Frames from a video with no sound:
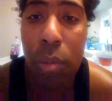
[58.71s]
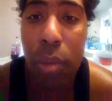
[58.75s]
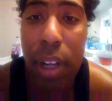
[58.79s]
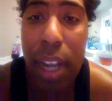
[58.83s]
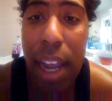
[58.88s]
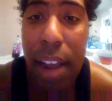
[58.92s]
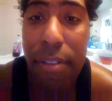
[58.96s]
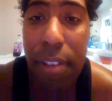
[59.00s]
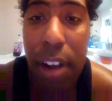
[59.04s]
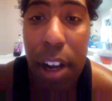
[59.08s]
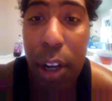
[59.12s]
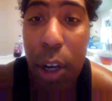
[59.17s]
We
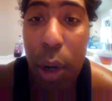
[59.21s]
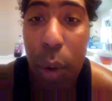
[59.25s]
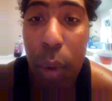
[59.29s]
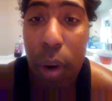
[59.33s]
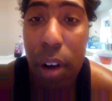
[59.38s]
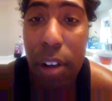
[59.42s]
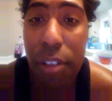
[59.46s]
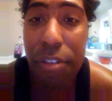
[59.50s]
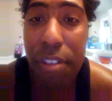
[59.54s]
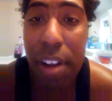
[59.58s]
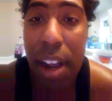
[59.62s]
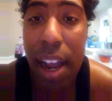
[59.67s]
have
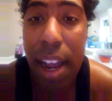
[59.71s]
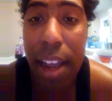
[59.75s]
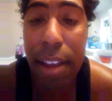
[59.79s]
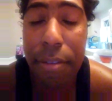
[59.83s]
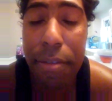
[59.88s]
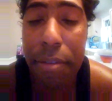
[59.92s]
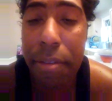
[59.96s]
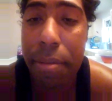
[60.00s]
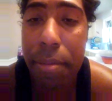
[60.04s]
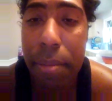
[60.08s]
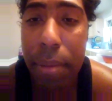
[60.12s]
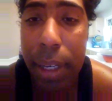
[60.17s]
Underworld
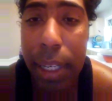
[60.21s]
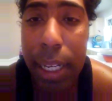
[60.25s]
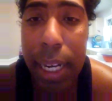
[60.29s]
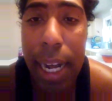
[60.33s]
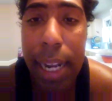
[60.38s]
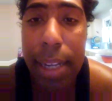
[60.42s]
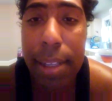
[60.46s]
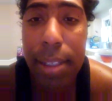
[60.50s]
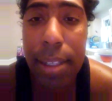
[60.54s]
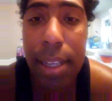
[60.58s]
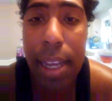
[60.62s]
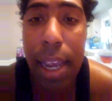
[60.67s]
5. What can
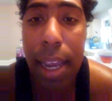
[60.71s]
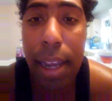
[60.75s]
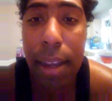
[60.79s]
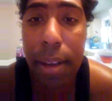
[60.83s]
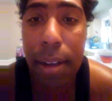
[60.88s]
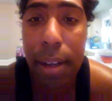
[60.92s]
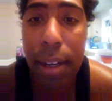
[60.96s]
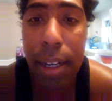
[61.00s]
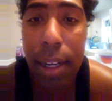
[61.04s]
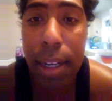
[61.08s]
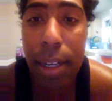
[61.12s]
I say?